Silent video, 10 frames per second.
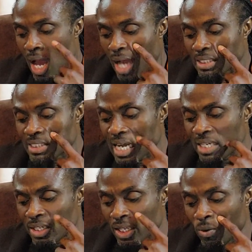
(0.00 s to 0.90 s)
And
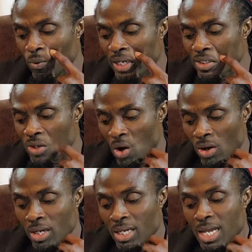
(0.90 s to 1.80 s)
then he went
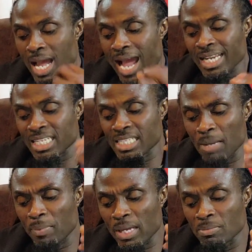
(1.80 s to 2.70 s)
down and he
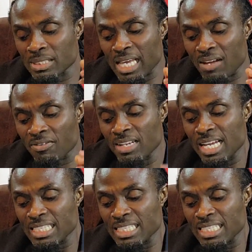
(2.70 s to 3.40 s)
dipped himself